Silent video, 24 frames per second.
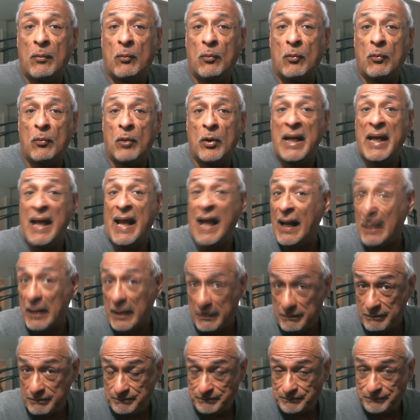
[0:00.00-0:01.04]
Woody
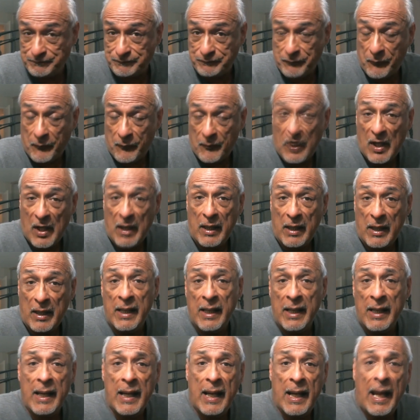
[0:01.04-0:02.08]
Allen.
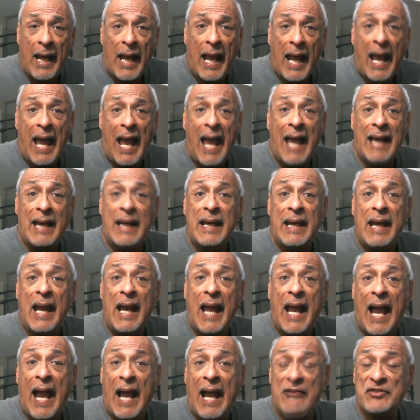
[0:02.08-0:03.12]
Really? And he
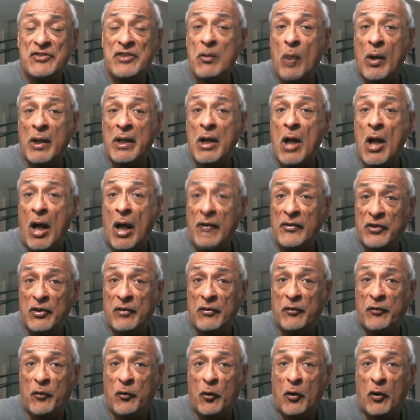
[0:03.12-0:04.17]
actually won an
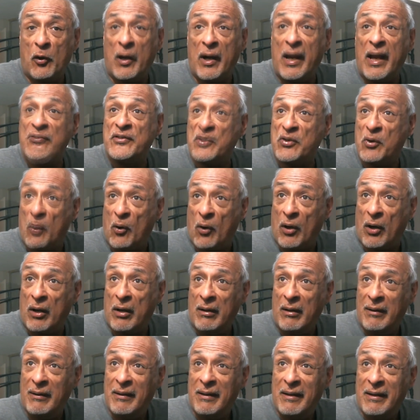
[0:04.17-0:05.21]
Oscar for a
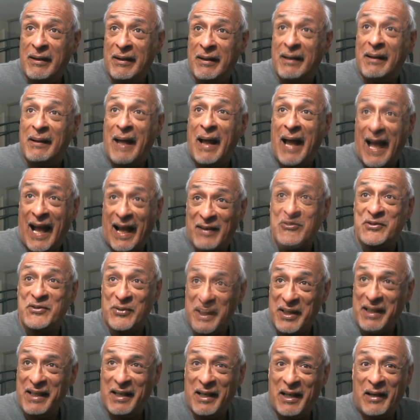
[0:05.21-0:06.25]
score,
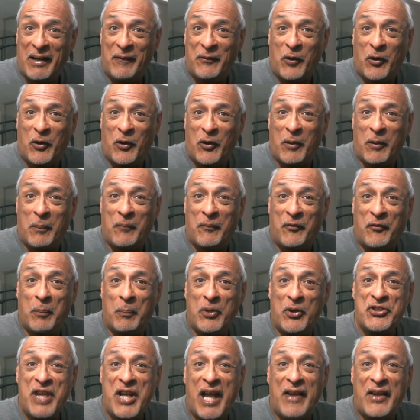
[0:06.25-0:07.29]
actually,
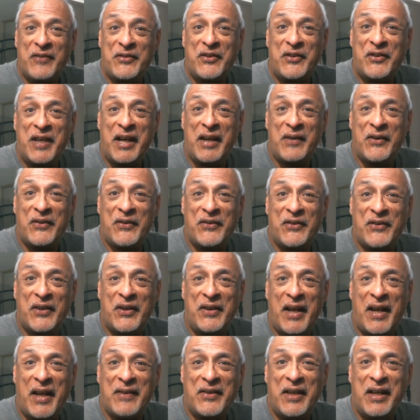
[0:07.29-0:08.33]
for Butch Cassidy and the
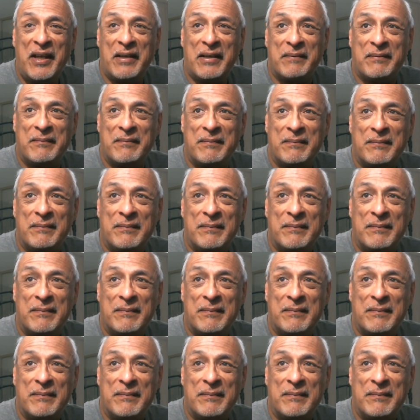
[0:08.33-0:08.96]
Sundance Kid.